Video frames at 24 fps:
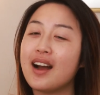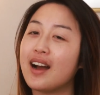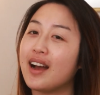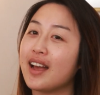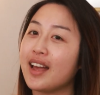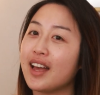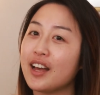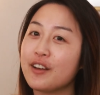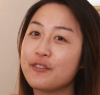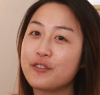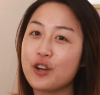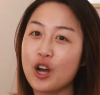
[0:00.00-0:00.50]
I
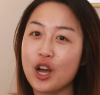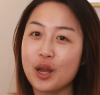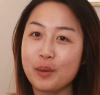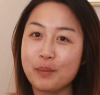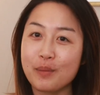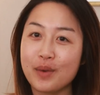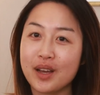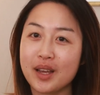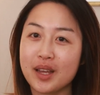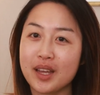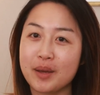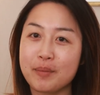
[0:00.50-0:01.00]
have
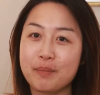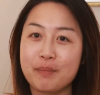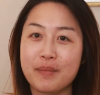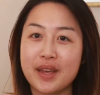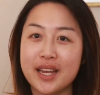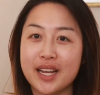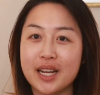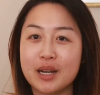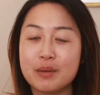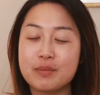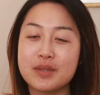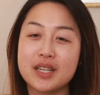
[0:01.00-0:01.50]
gotten my
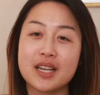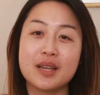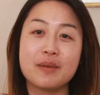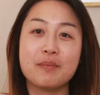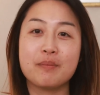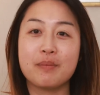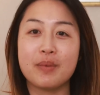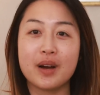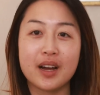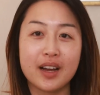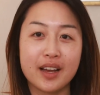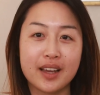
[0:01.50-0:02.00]
makeup
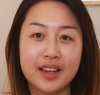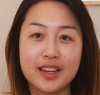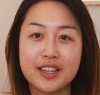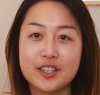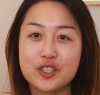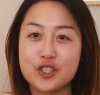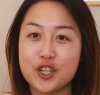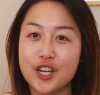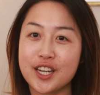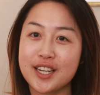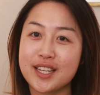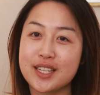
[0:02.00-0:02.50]
done by
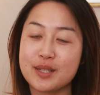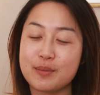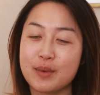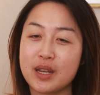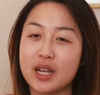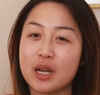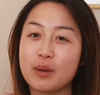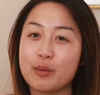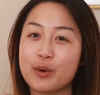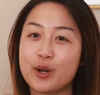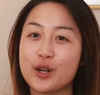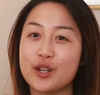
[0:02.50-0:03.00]
Chinese
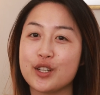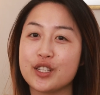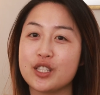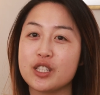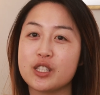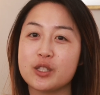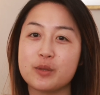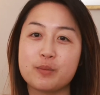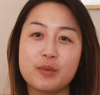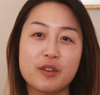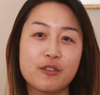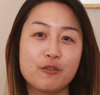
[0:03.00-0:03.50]
makeup
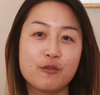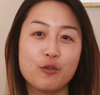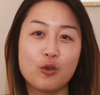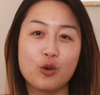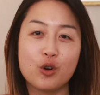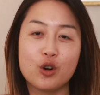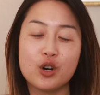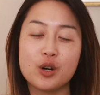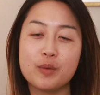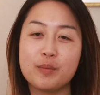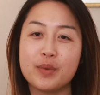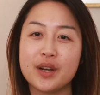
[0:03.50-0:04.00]
artists
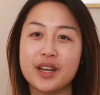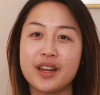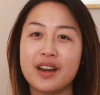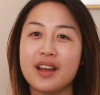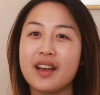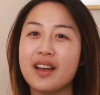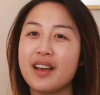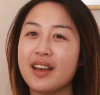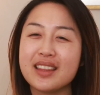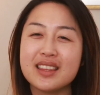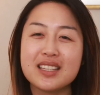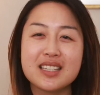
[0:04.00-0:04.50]
before, but
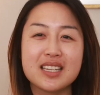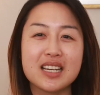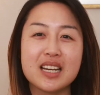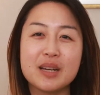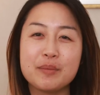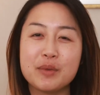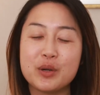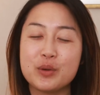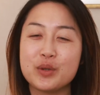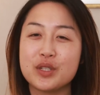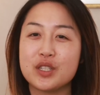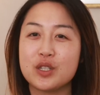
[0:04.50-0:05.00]
at the
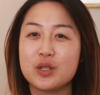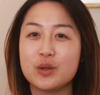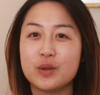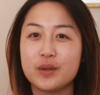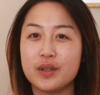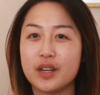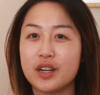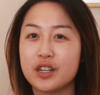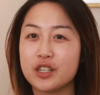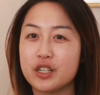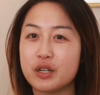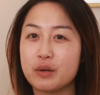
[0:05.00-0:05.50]
time I was too
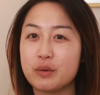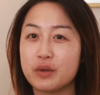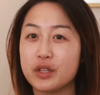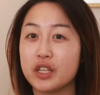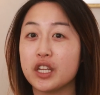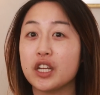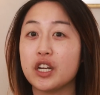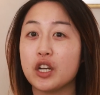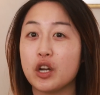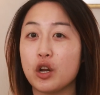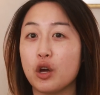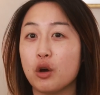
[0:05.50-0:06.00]
young to
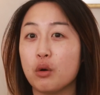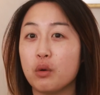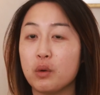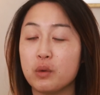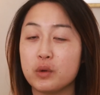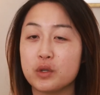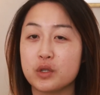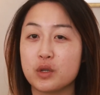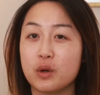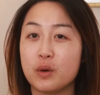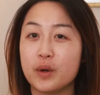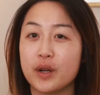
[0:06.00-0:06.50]
really know what
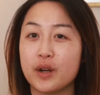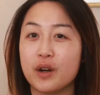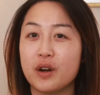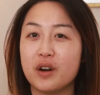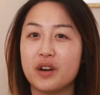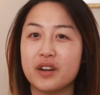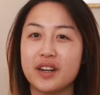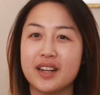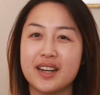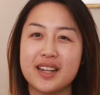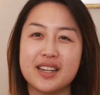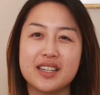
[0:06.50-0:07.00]
was going
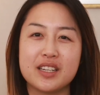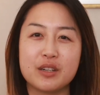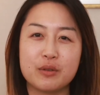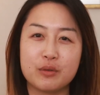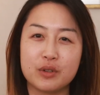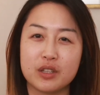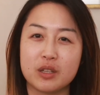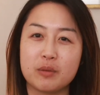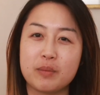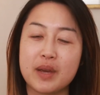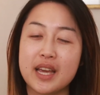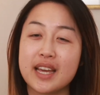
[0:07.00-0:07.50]
on and I didn't
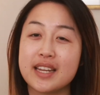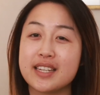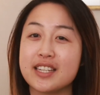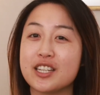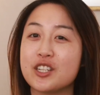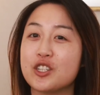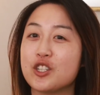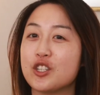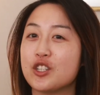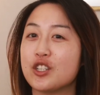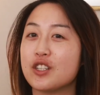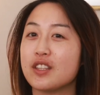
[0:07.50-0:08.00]
really pay
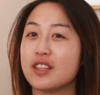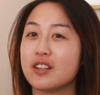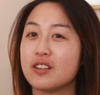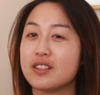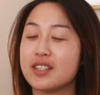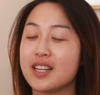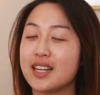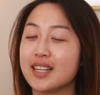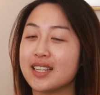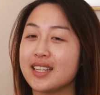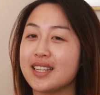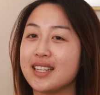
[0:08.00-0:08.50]
attention to their
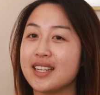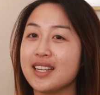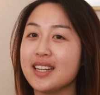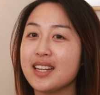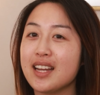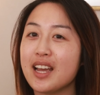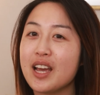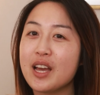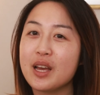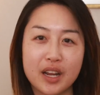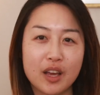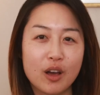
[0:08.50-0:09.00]

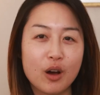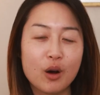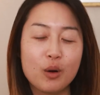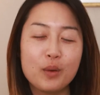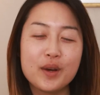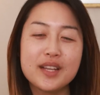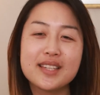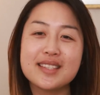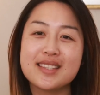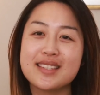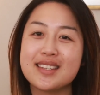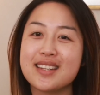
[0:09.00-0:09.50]
technique, but I
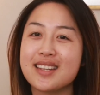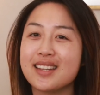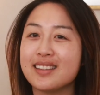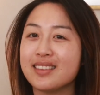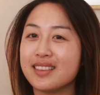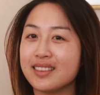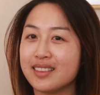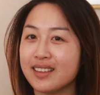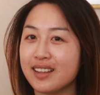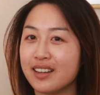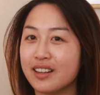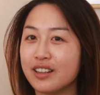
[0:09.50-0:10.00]
always did
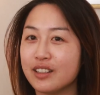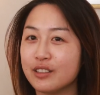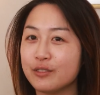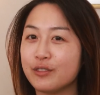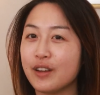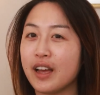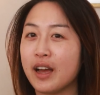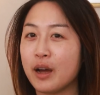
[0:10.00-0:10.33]
love